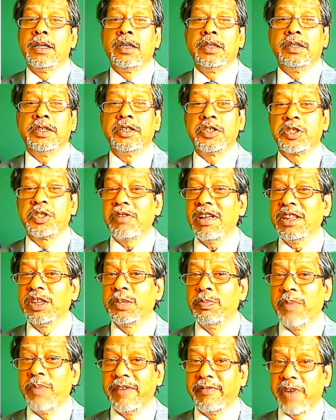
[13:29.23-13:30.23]
The strength
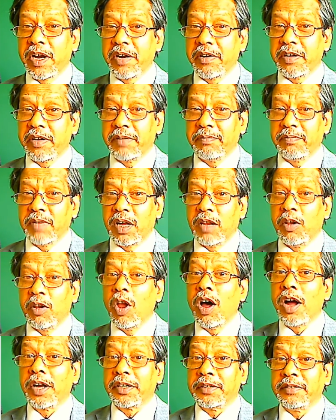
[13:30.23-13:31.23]
may vary a
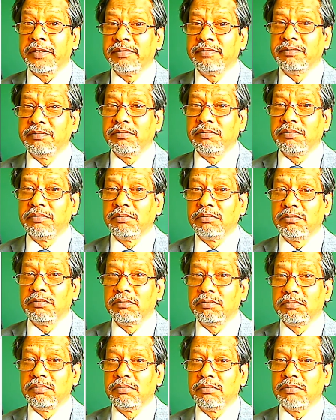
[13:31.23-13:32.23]
lot
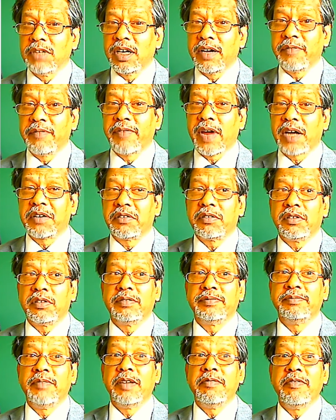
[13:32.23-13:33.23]
by a factor
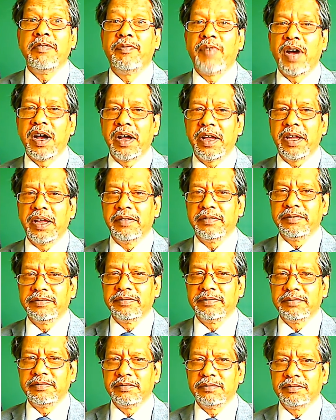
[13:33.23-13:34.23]
of maybe 5.
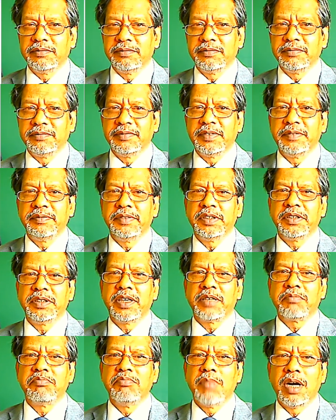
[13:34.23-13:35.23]
If you
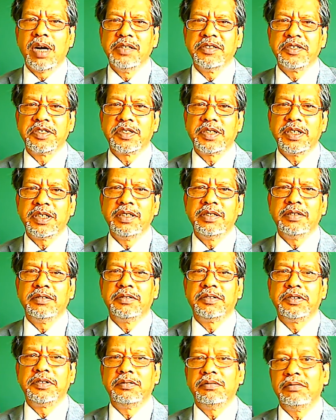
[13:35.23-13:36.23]
take mild steel
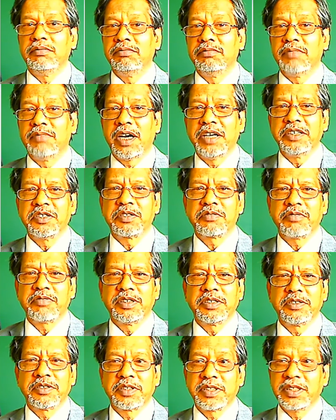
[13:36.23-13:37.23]
to high
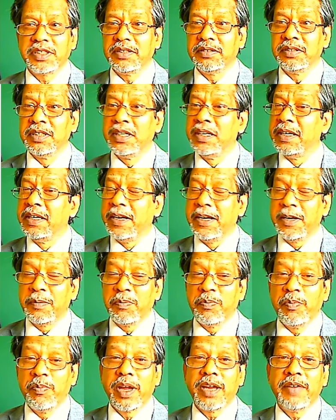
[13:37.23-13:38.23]
strength steel, it
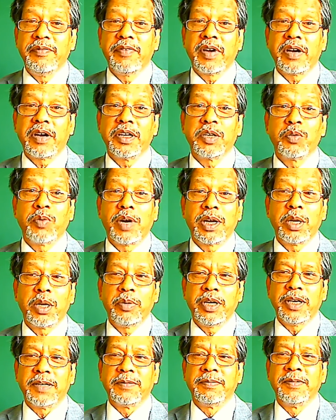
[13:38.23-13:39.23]
may vary quite a
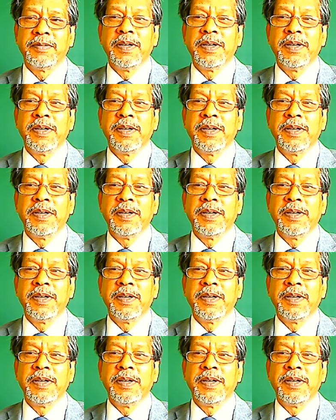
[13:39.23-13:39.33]
bit.